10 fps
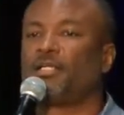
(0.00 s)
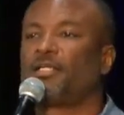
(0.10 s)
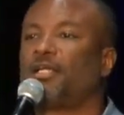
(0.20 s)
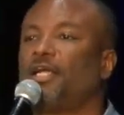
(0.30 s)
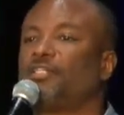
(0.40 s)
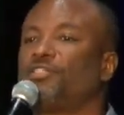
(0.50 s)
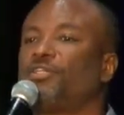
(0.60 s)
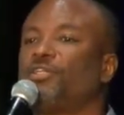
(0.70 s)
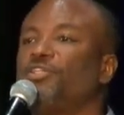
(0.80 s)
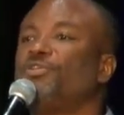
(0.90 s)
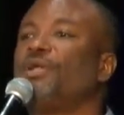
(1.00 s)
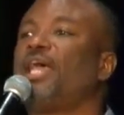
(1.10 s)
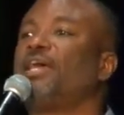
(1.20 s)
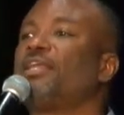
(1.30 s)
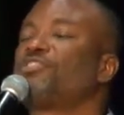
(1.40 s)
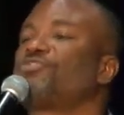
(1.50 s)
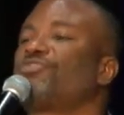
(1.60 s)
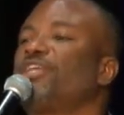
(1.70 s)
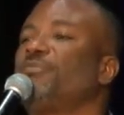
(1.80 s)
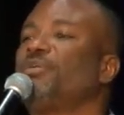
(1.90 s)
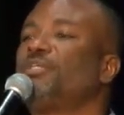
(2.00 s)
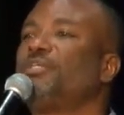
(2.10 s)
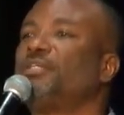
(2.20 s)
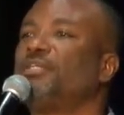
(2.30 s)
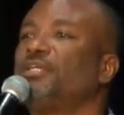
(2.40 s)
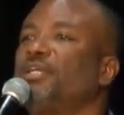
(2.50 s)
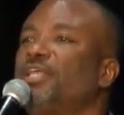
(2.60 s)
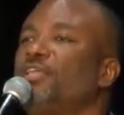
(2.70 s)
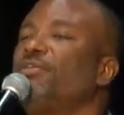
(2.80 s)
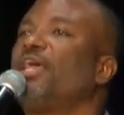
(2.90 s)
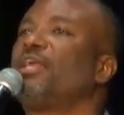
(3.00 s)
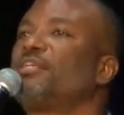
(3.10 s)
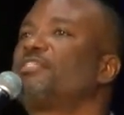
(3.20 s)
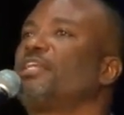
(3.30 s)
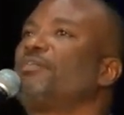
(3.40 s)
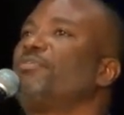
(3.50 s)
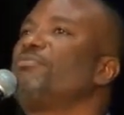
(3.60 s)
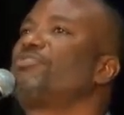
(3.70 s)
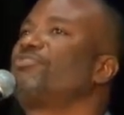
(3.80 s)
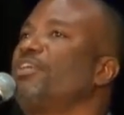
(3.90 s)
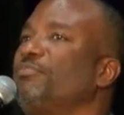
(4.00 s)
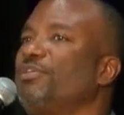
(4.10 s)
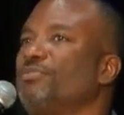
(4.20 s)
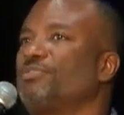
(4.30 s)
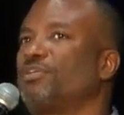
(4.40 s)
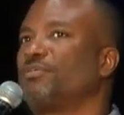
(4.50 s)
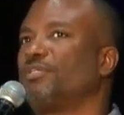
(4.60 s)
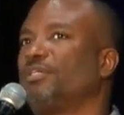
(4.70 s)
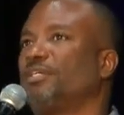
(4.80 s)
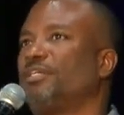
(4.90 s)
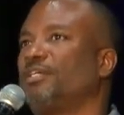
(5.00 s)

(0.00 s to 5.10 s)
God, you had us dreaming. You had us thinking we was dreaming you were so good.